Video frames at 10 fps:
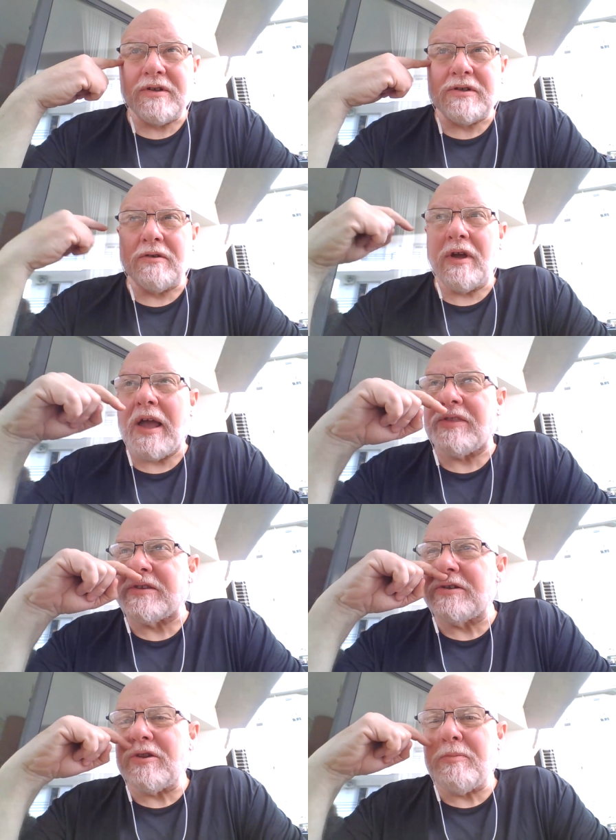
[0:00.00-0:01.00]
So at the
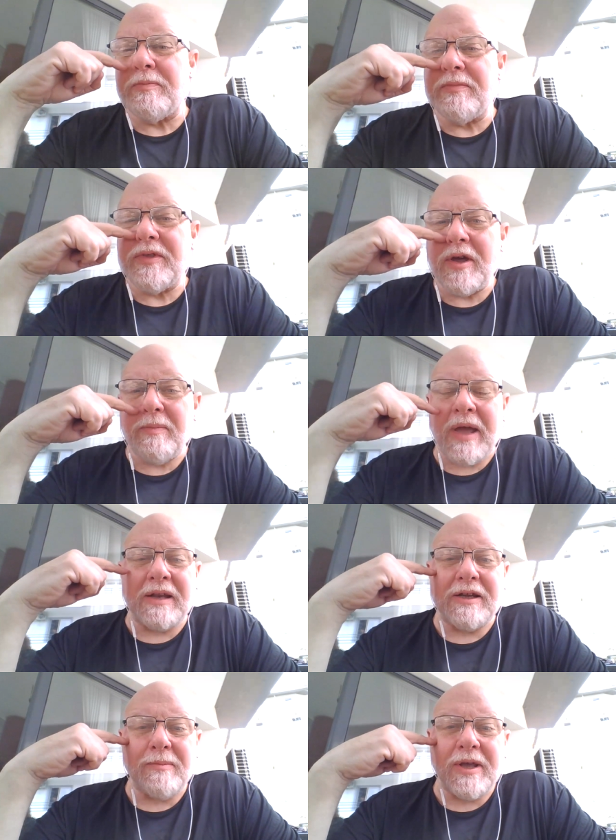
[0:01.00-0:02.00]
start of the
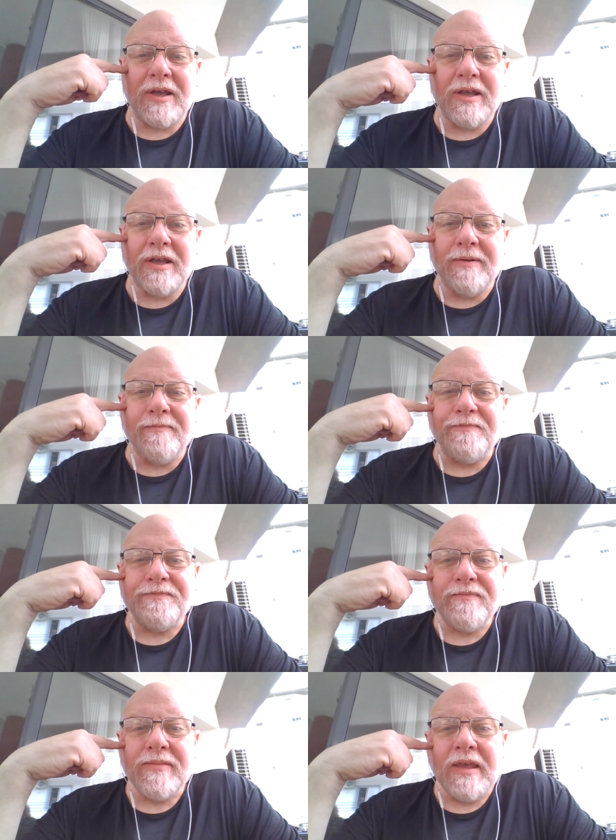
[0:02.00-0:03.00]
pandemic, he
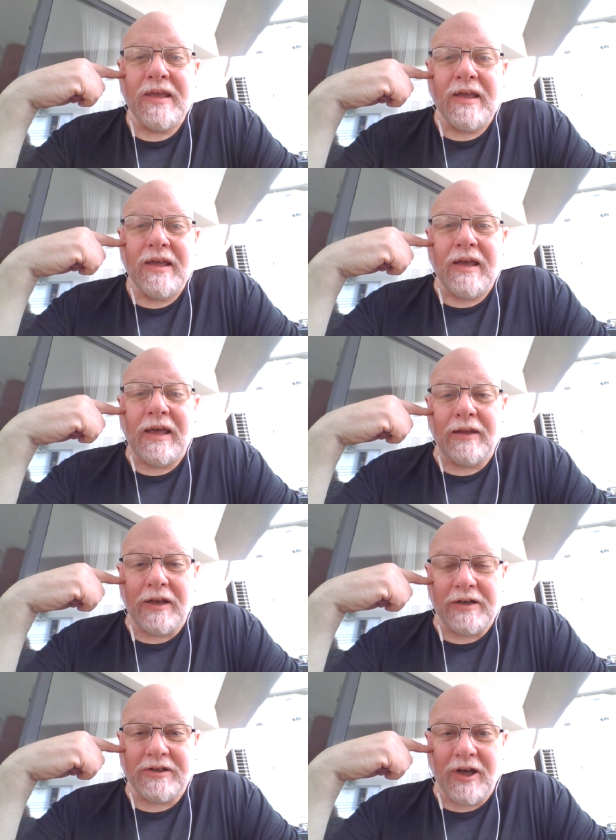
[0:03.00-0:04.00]
had a
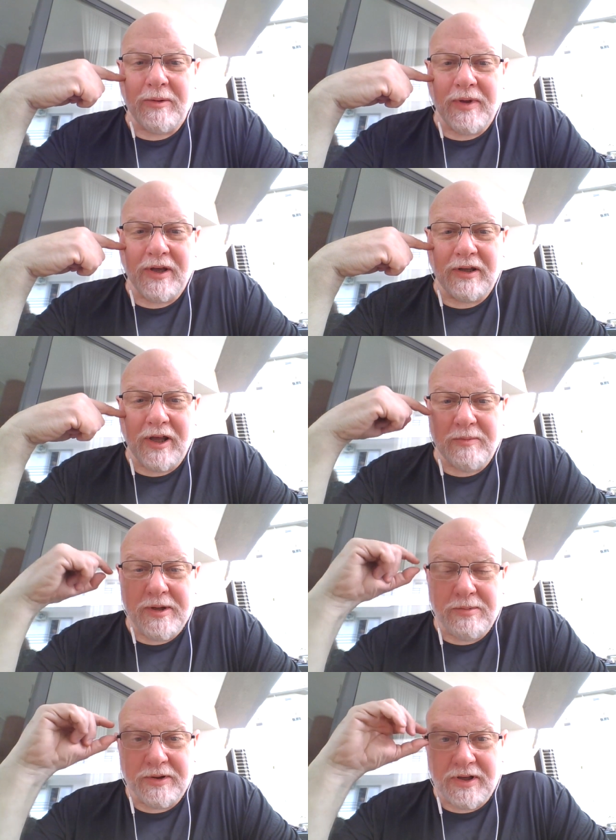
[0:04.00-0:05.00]
lot of time, like a lot of
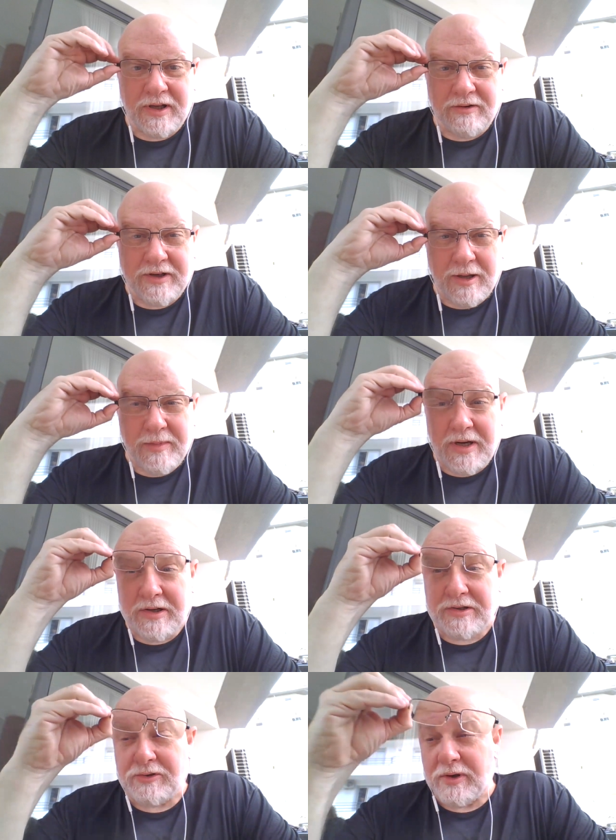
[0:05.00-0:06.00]
people in the entertainment
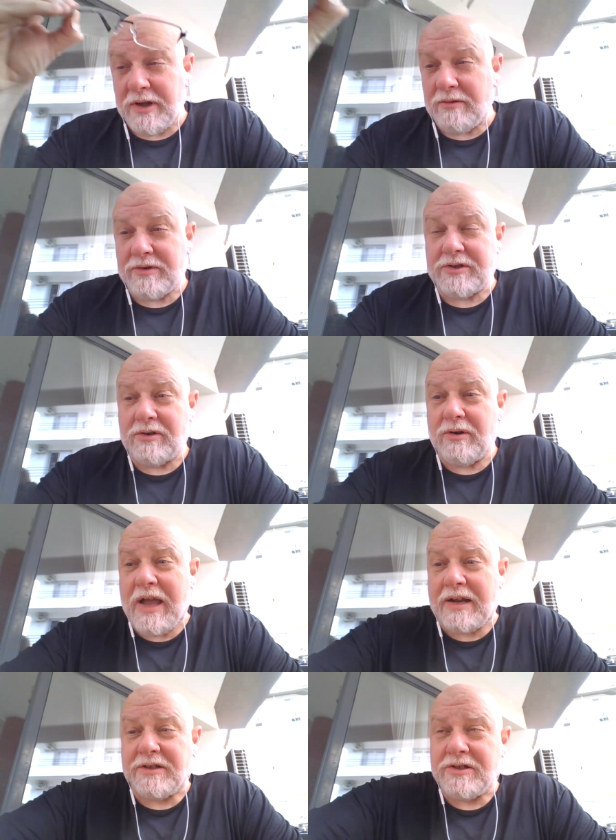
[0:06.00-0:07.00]
industry. There was no
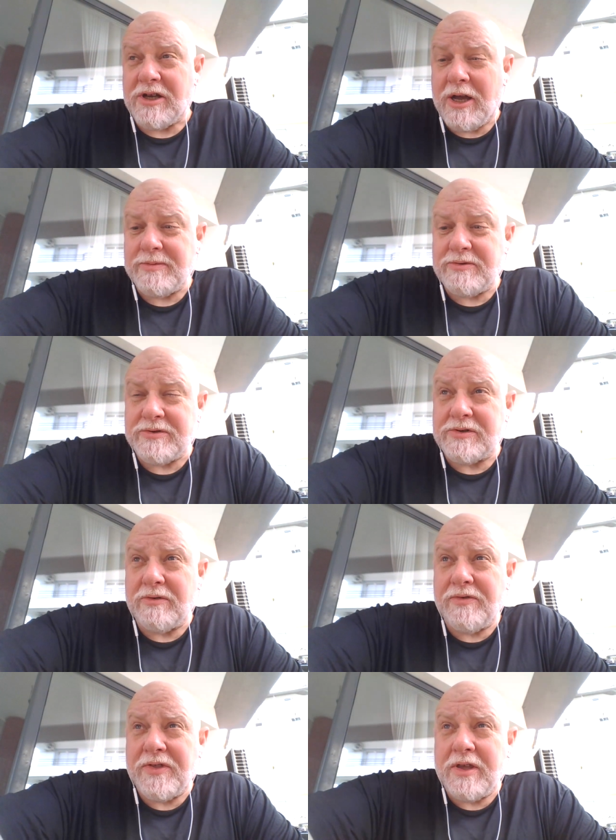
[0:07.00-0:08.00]
acting jobs, there was
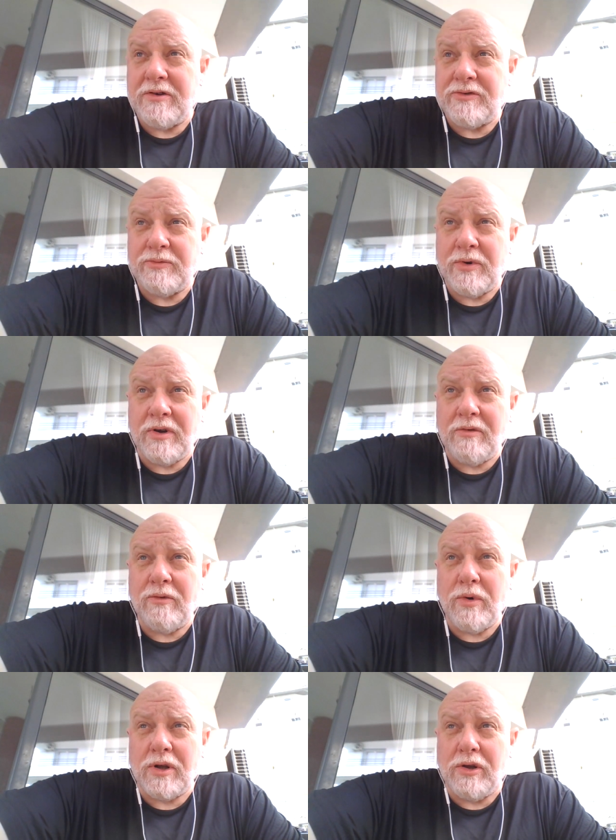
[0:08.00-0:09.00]
no theaters
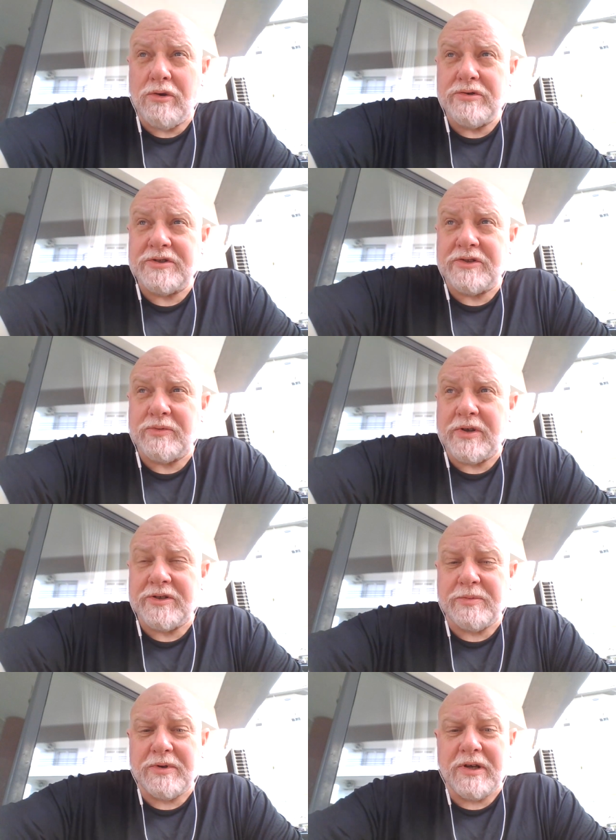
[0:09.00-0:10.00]
were closed, as well
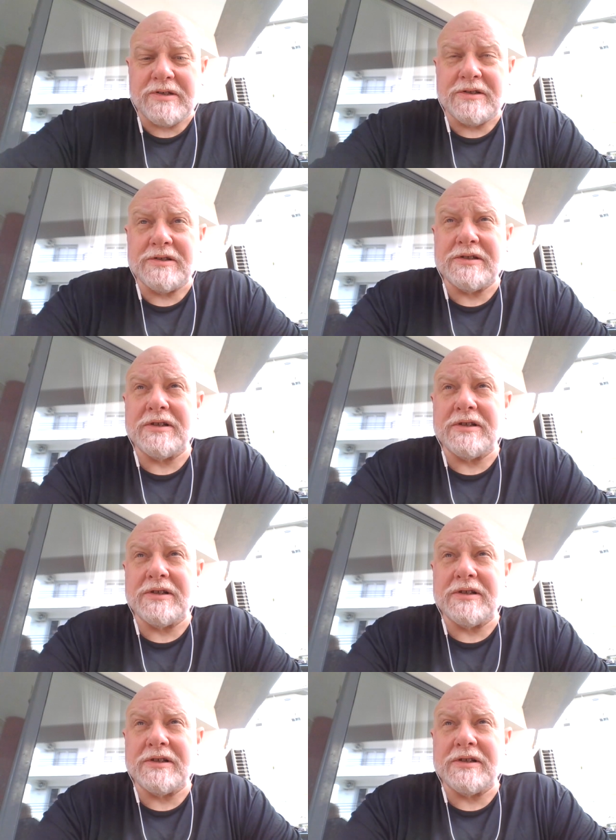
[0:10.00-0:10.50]
as productions.